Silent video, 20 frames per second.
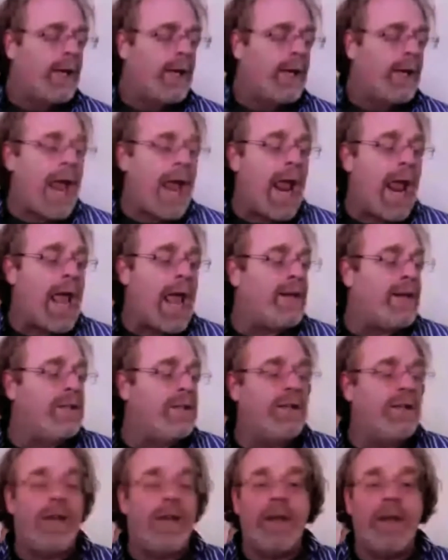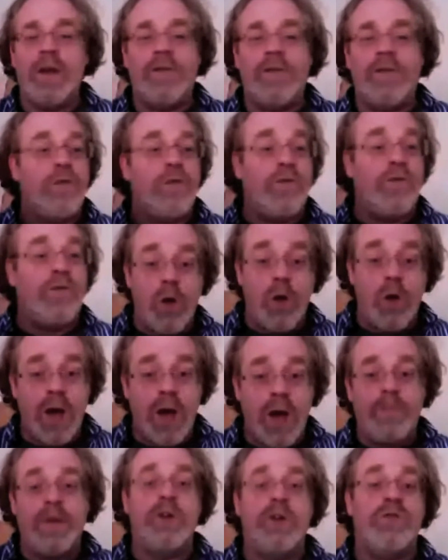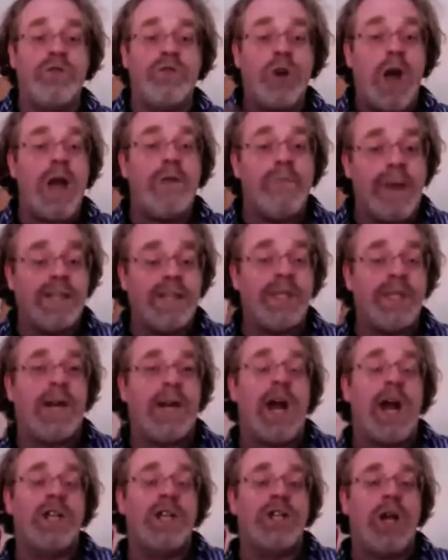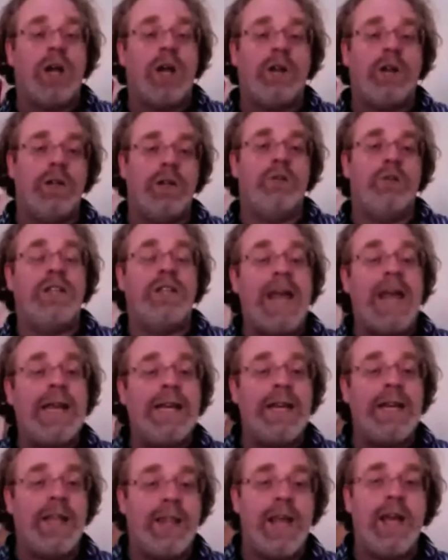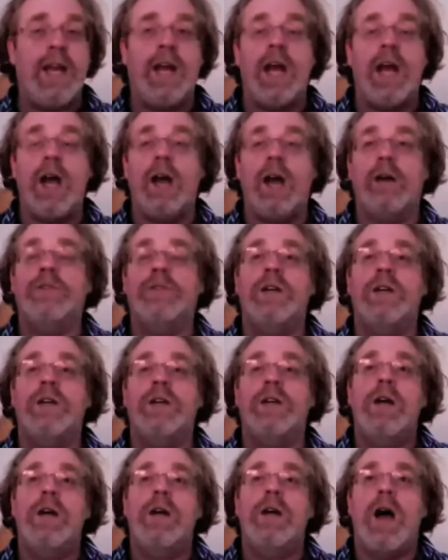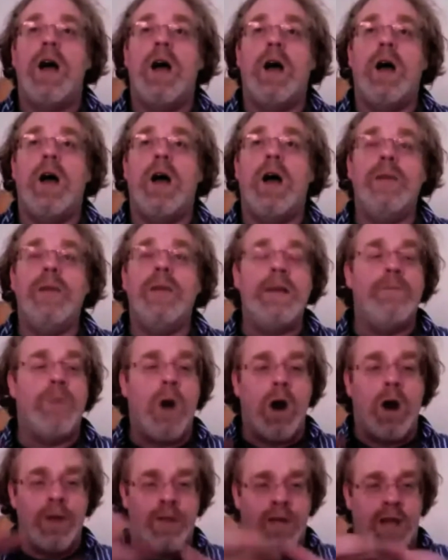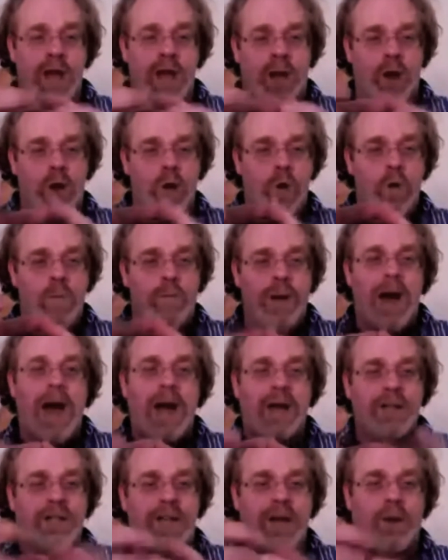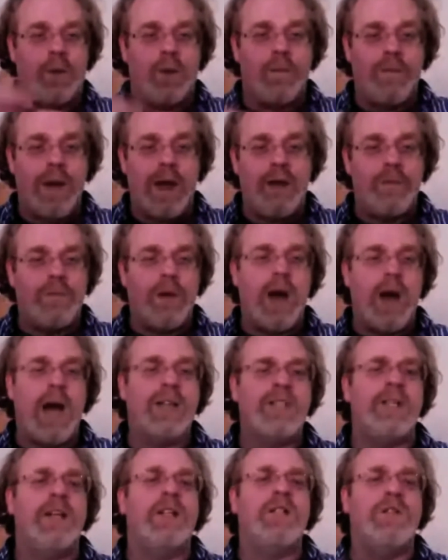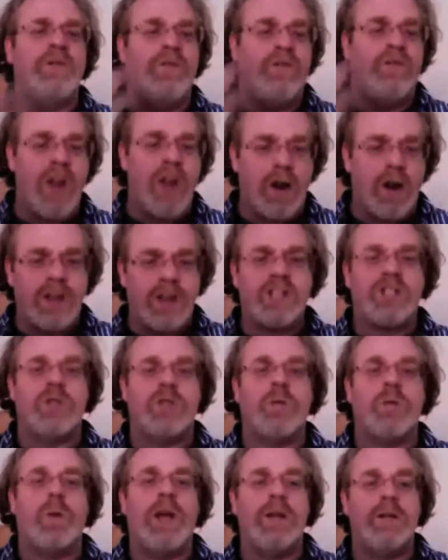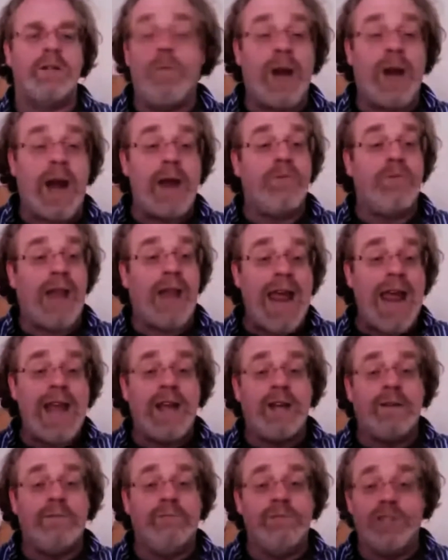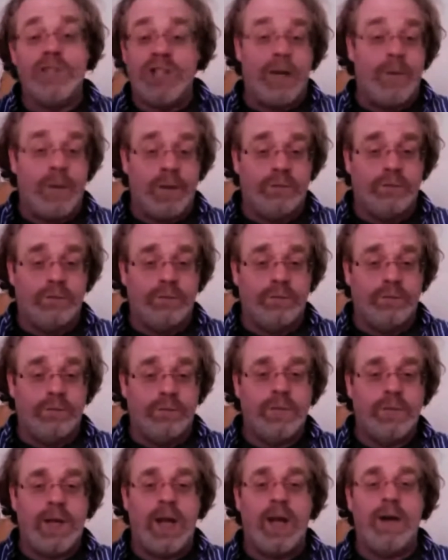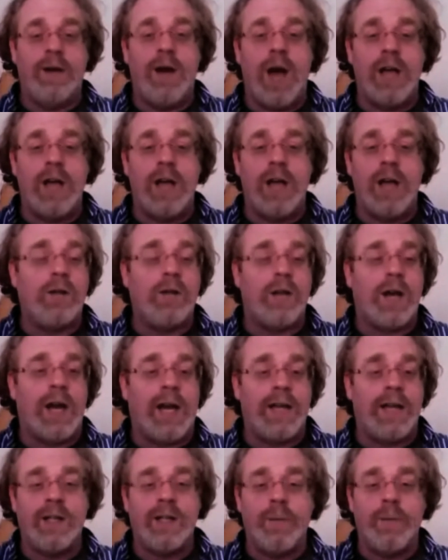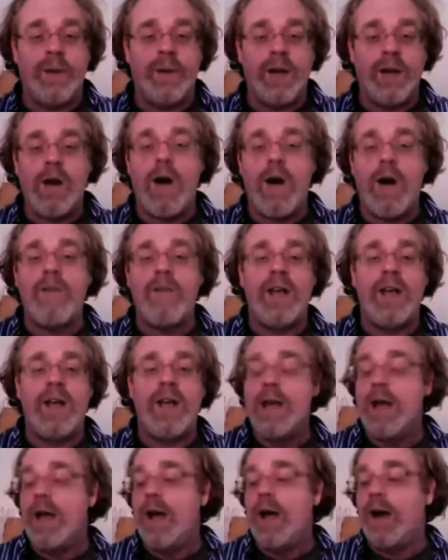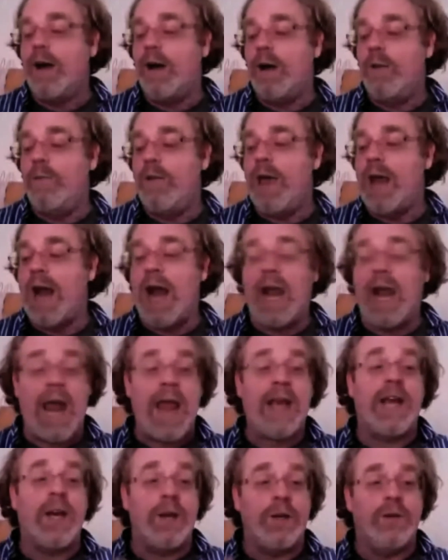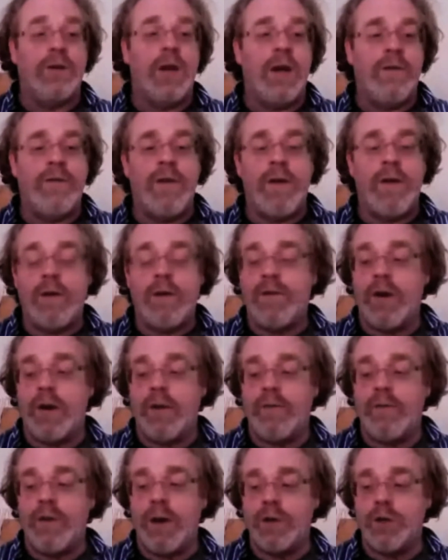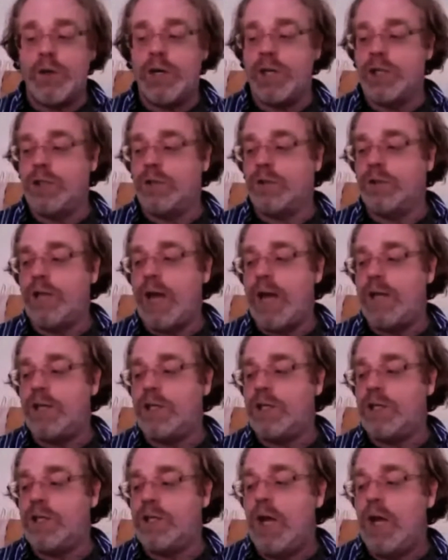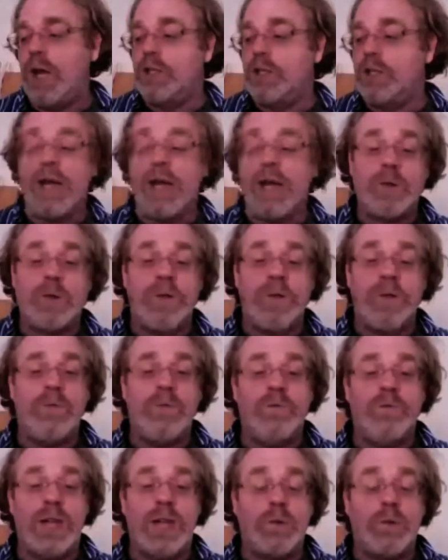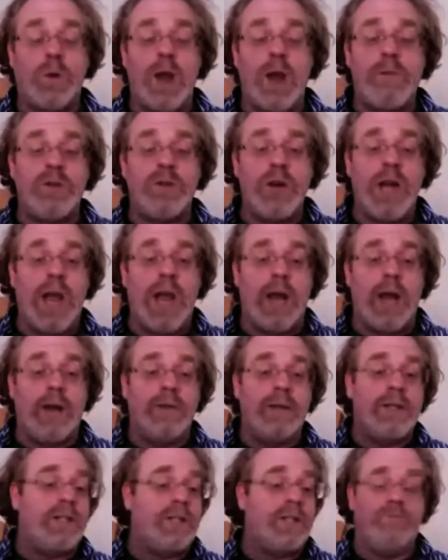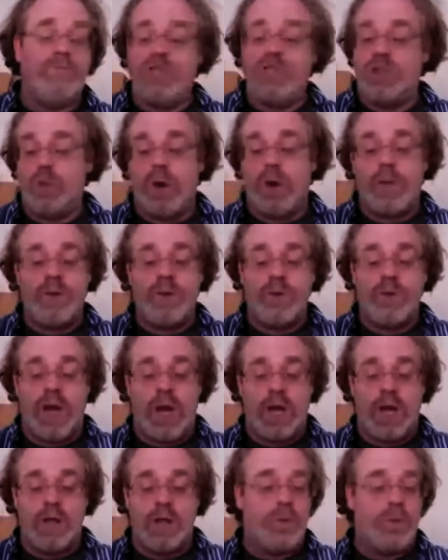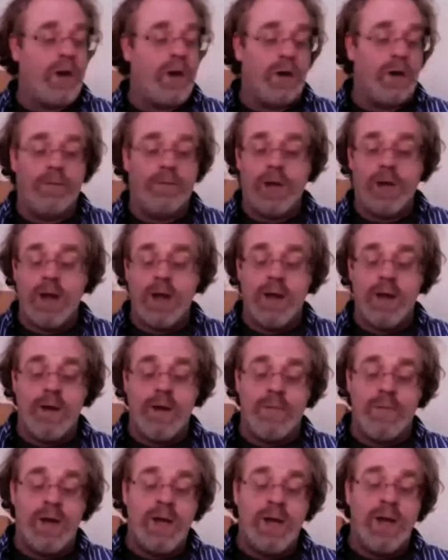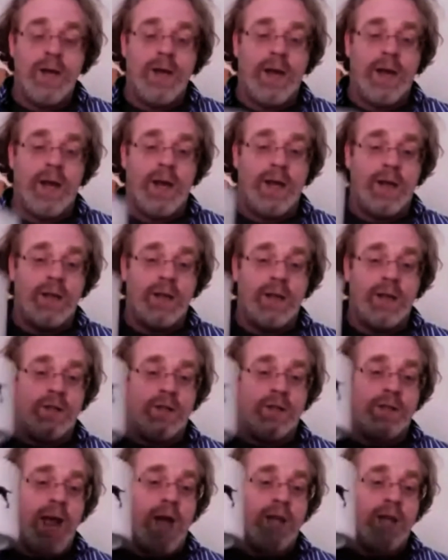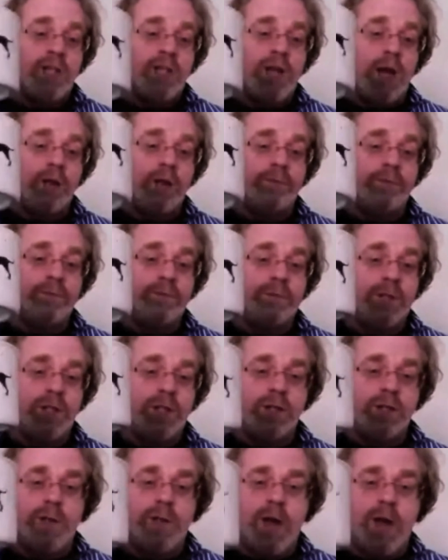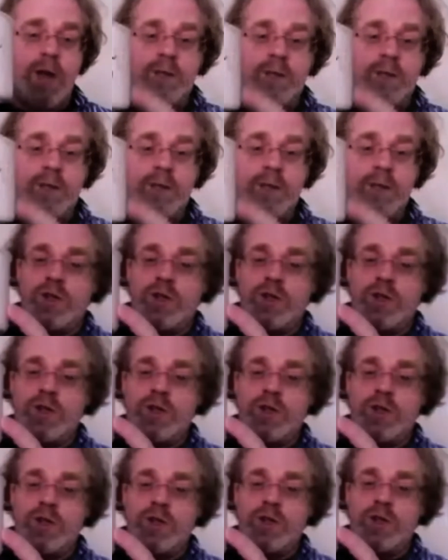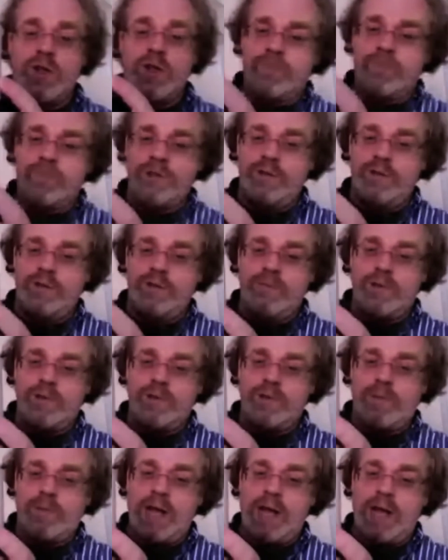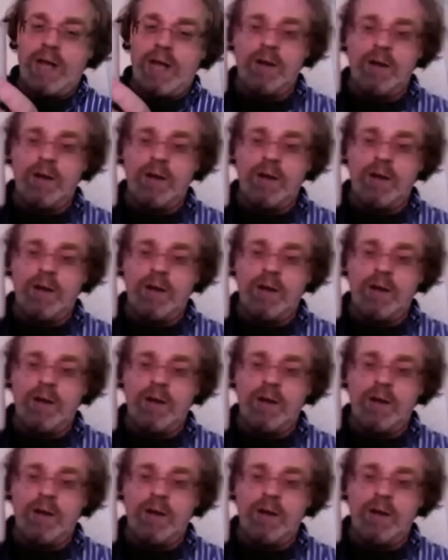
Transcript: And if you've grown up and you've tried Mexican hot chocolate, you tend to think of Ibarra, the yellow and brown box, and it's very sweet. But I like cinnamon in hot chocolate. I like cinnamon in coffee, and I like a very, very traditional taste. So that's what I've been drinking. This is what I've been drinking this winter. Is a hot chocolate. This is my Martha's Vineyard mug, the black dog.